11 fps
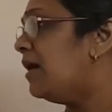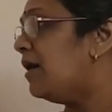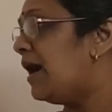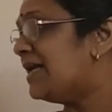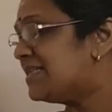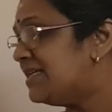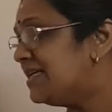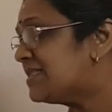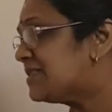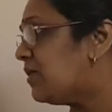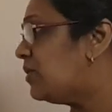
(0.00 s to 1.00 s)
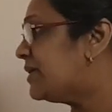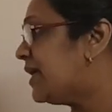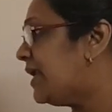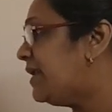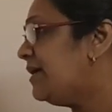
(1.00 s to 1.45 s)
acidic salt
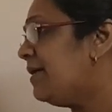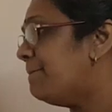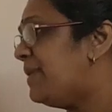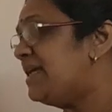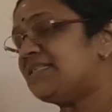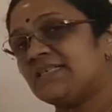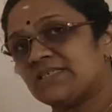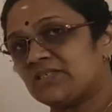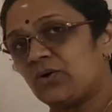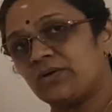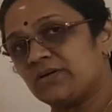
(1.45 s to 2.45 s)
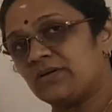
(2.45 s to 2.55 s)
and basic salt.